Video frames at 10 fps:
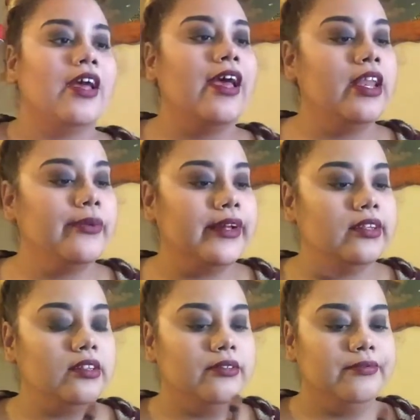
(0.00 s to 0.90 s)

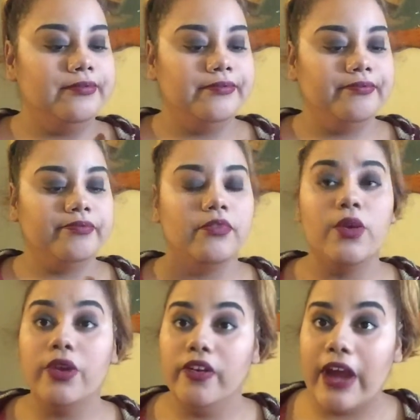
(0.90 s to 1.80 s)
Anyways, you
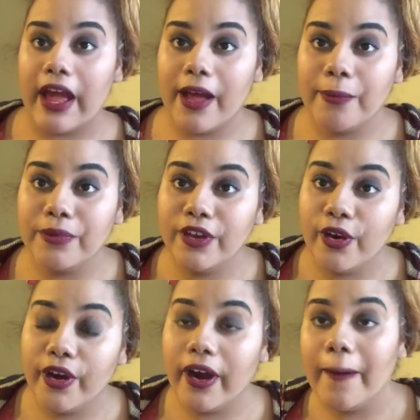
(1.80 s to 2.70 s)
want to grab
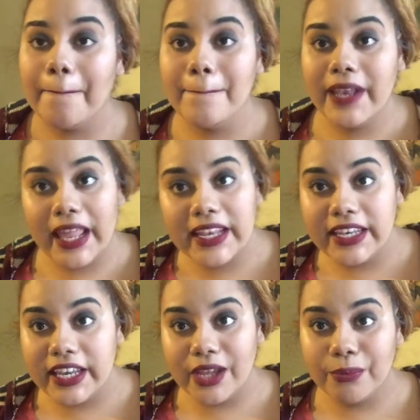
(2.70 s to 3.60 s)
your
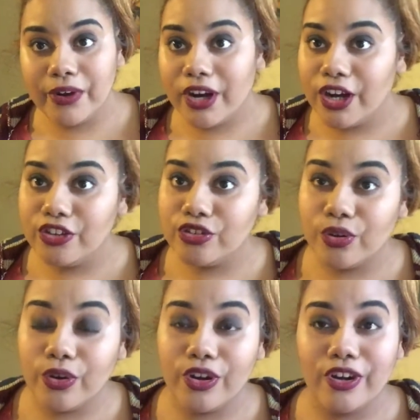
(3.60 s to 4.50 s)
blending brush
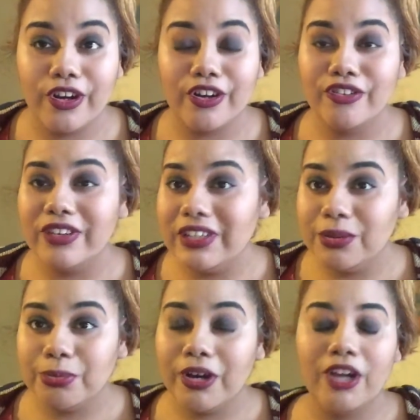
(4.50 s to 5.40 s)
or your crease
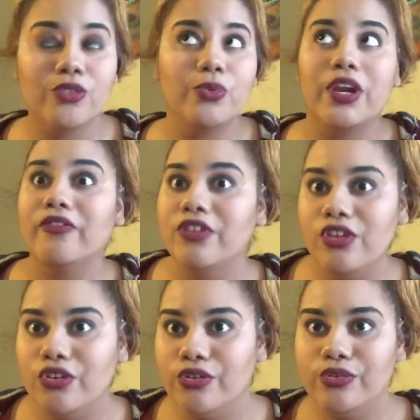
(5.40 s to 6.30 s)
brush, whatever you
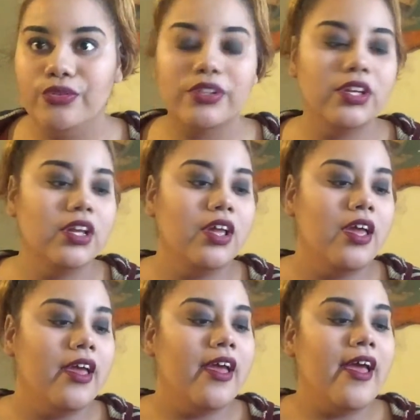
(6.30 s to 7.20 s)
use,
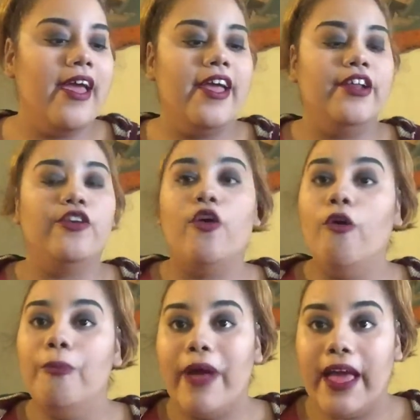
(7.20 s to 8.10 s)
and
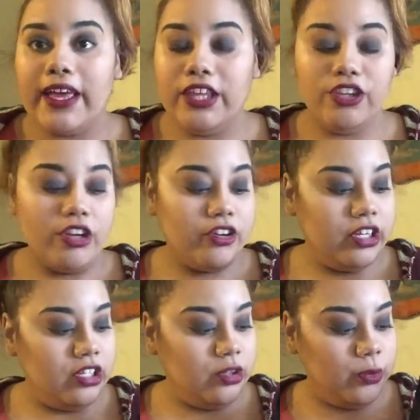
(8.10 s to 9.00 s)
go back in your
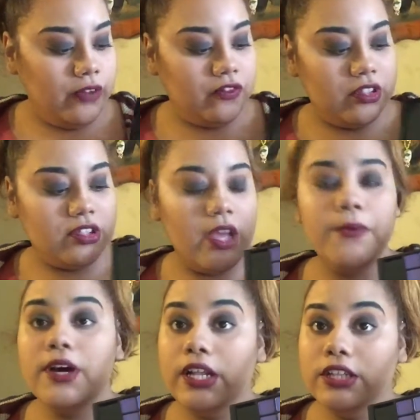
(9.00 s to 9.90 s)
crease with the same
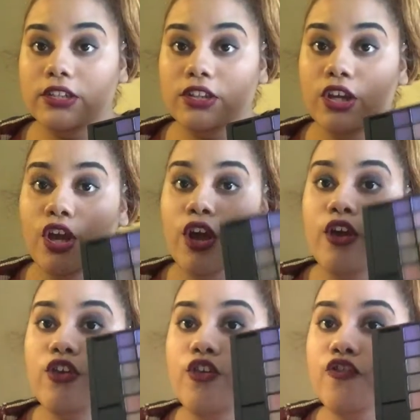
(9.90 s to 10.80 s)
colors
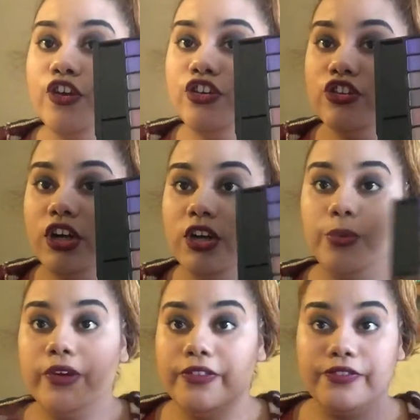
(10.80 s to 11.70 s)
you first started
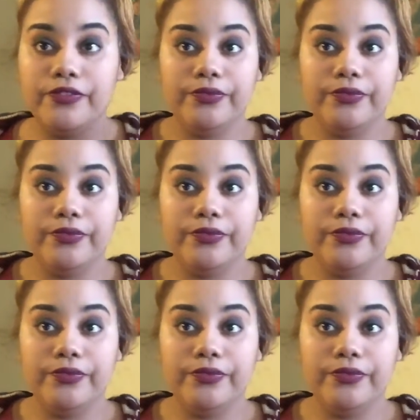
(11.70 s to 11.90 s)
with.